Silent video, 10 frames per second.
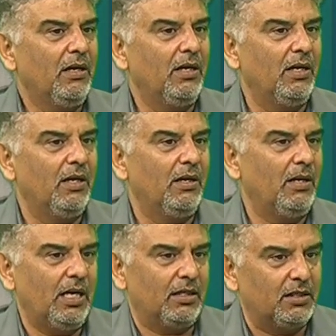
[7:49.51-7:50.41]
Uh,
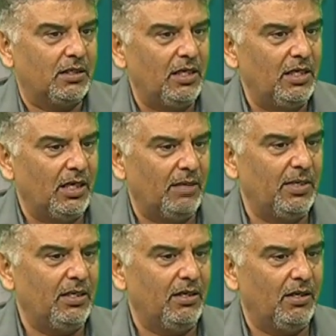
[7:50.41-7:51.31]
suddenly, I
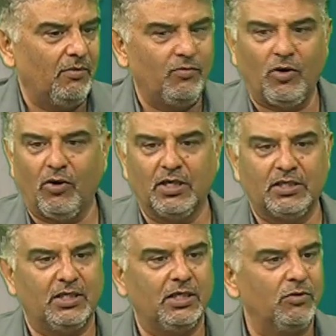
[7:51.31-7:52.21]
mean, uh, we all are
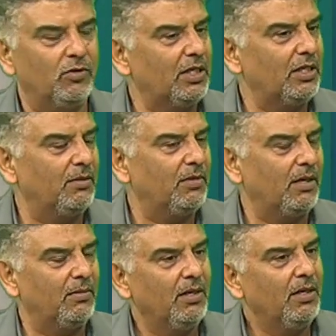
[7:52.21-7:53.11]
sitting together.
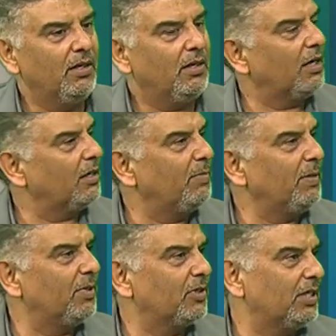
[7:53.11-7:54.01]
There are 100
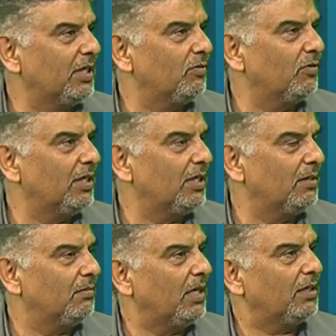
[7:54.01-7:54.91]
people sitting
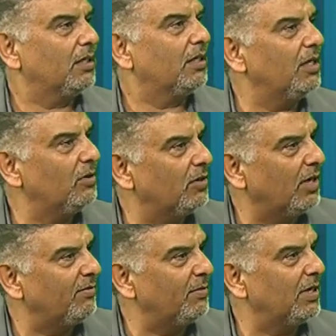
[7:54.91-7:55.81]
together, and suddenly
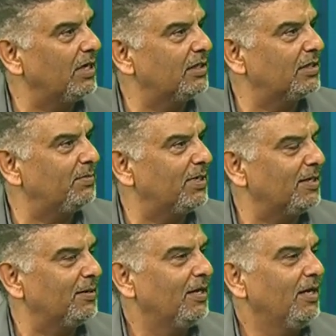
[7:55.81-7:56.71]
everybody disappeared.